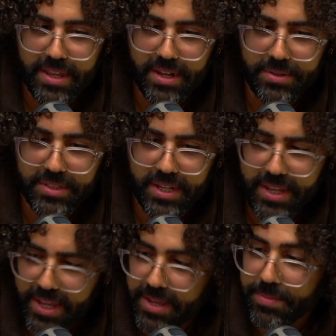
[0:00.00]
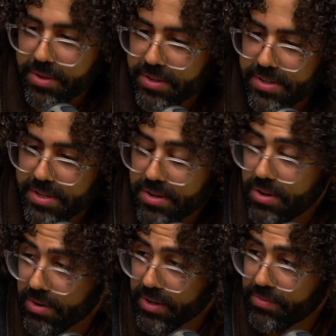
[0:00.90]
I was like, hey, I'm going to New
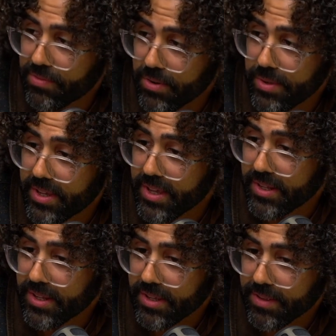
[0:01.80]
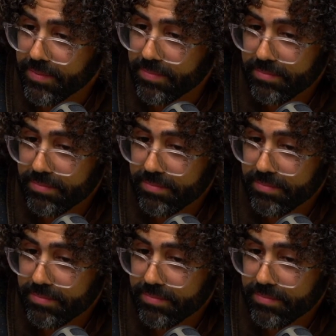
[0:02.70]
York for a weekend, like,